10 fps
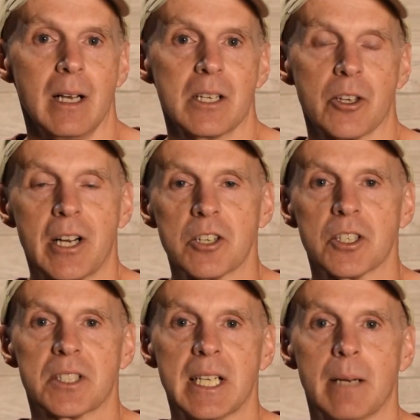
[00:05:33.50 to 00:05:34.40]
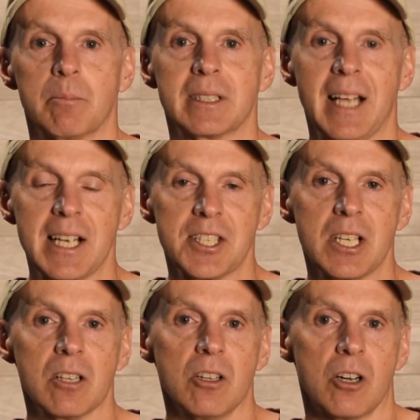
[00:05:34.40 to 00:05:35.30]
So here's a tip: test
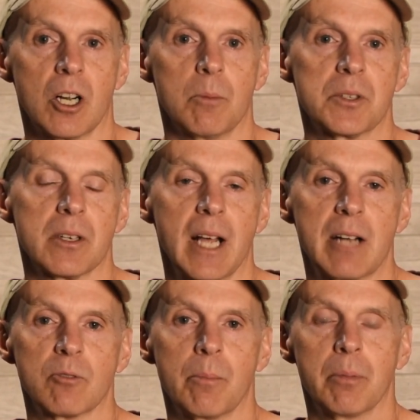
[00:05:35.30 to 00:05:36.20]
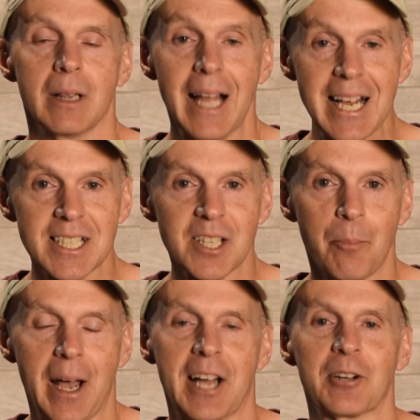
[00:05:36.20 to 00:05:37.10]
the alarms and replace the
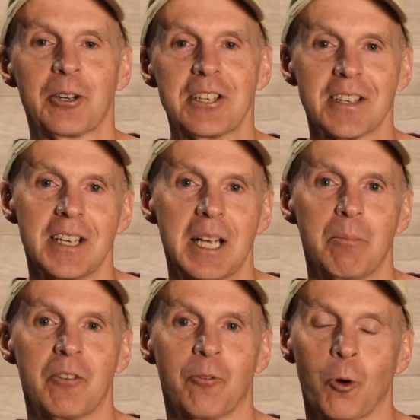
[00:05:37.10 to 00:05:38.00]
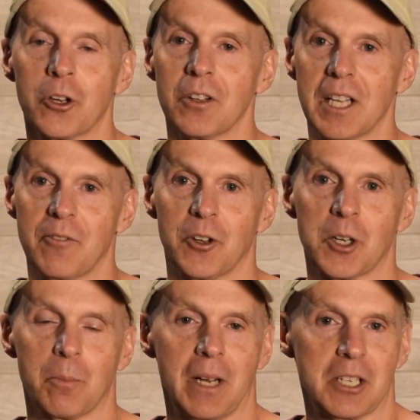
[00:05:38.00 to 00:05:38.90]
batteries before you leave on
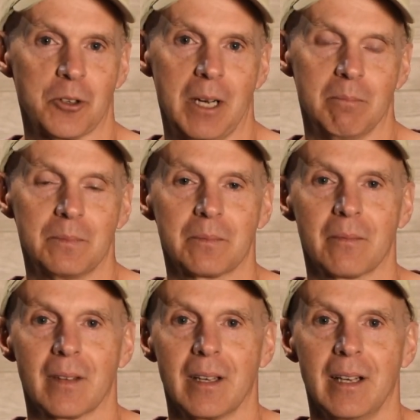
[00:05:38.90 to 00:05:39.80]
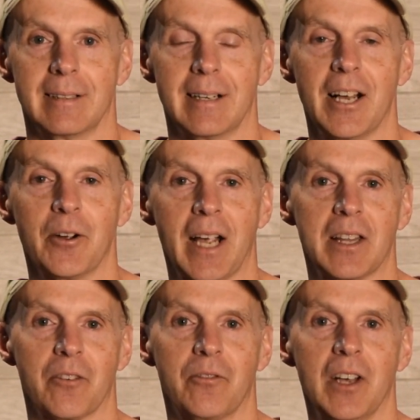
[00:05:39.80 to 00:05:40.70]
your big trip. Okay,
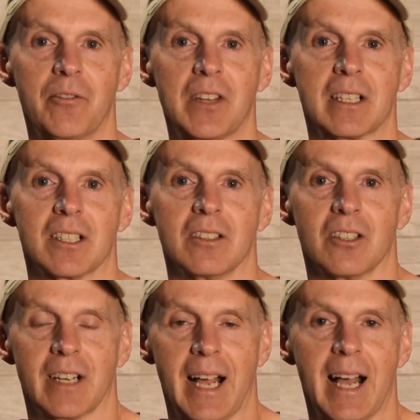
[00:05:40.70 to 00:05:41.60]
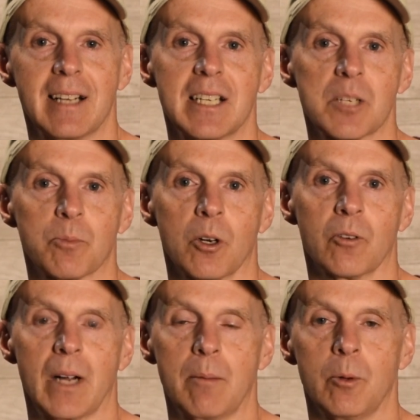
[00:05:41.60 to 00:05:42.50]
the fifth thing to look at is
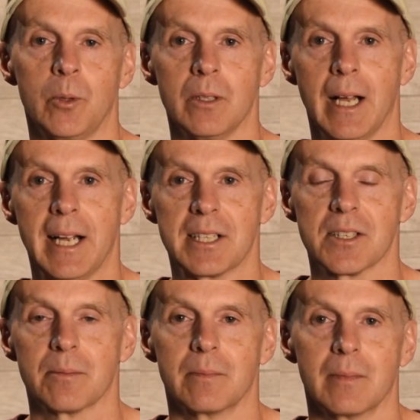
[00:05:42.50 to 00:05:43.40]
programmable lights.